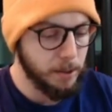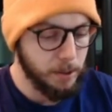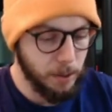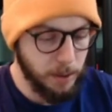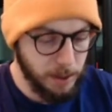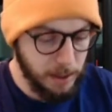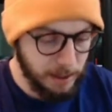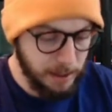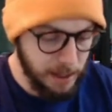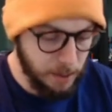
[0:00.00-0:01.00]
So as you can
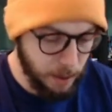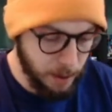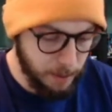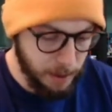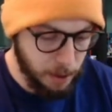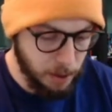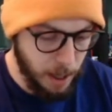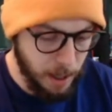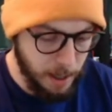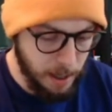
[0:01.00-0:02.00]
see, we're going to be
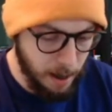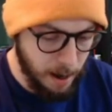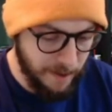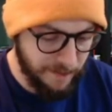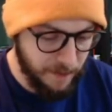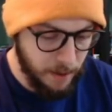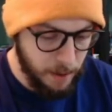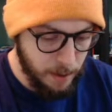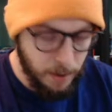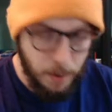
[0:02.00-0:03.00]
starting it off.
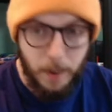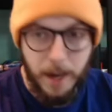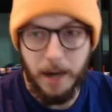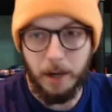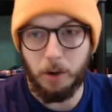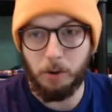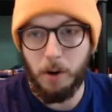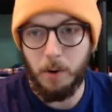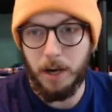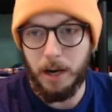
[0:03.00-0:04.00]
We got a
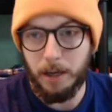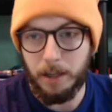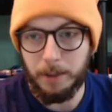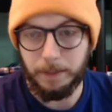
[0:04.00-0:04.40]
Croagunk.